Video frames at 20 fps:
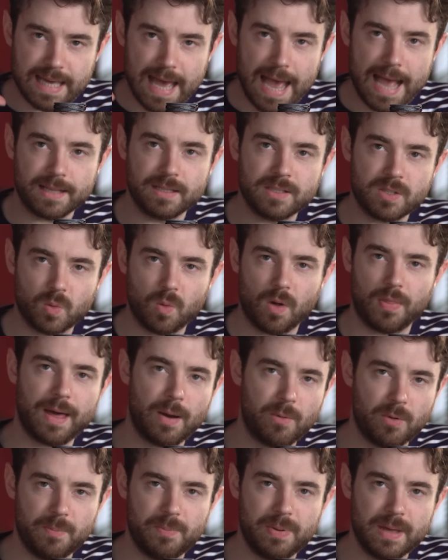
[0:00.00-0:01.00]
to get into what
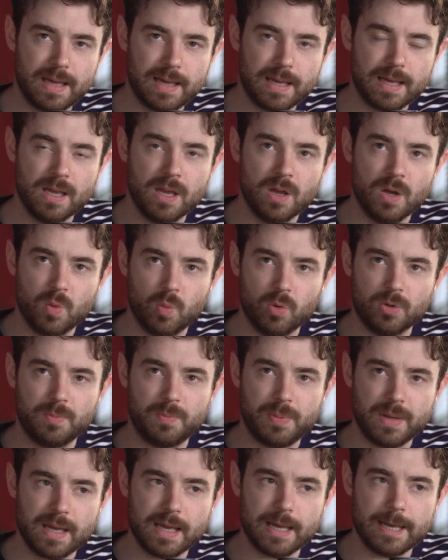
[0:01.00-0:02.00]
that would be
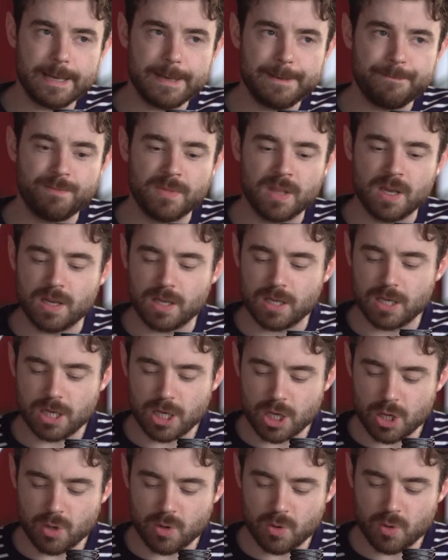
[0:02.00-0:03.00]

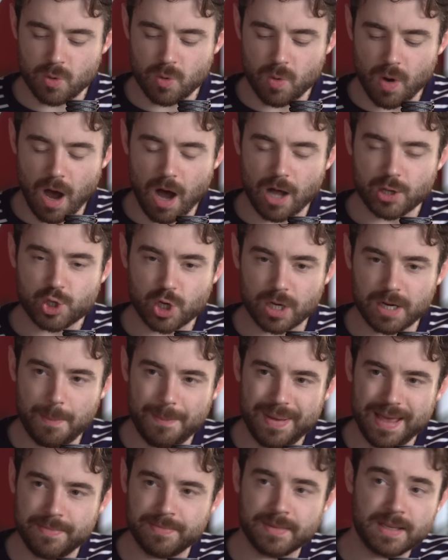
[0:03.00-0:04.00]
you are trying to
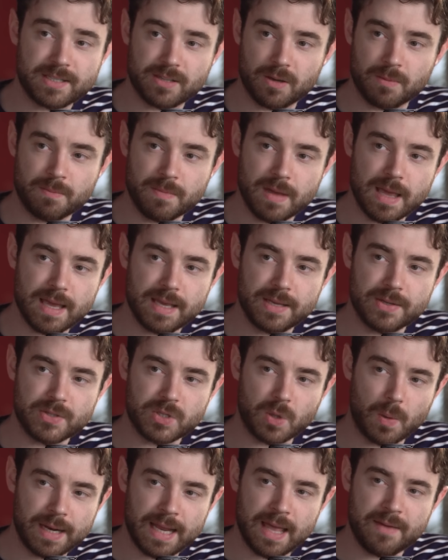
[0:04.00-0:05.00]
pin this on me.
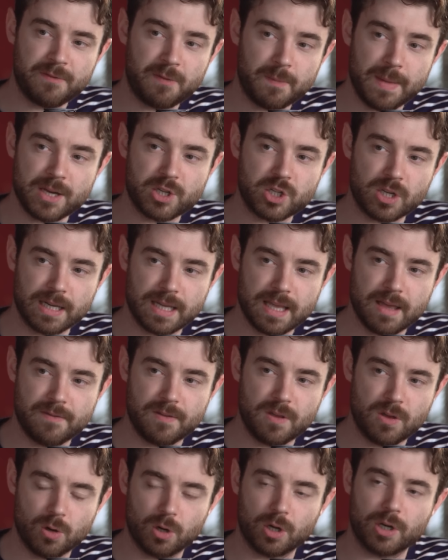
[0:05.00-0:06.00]
So any information I give
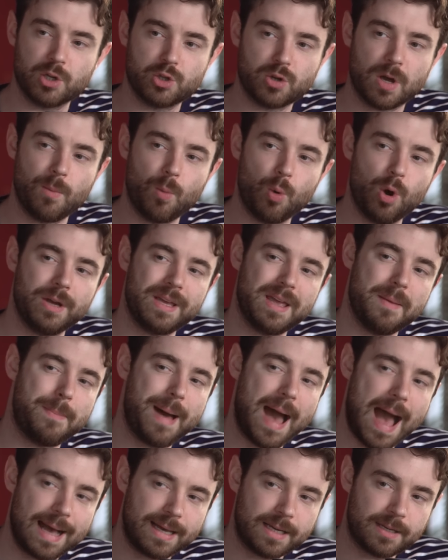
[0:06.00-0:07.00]
you, you're going to try and work it
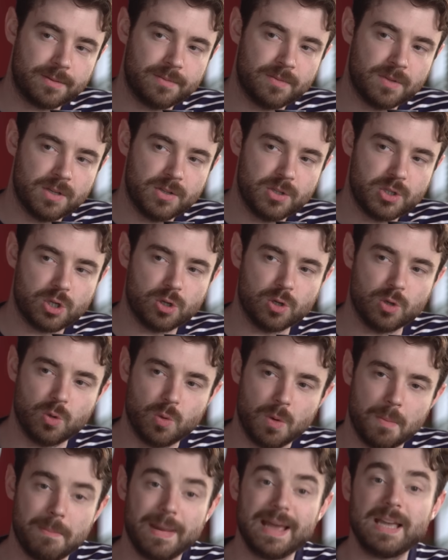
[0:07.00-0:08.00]
back
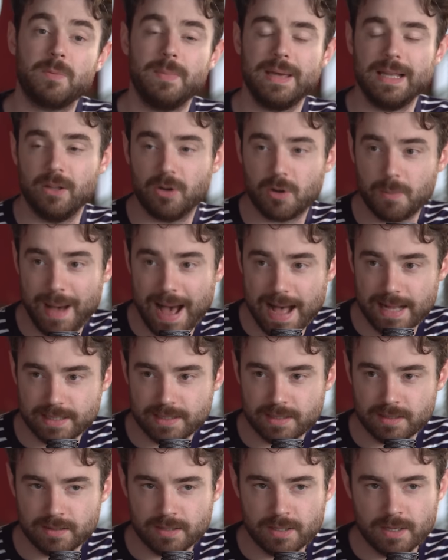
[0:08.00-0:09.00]
to make me look bad.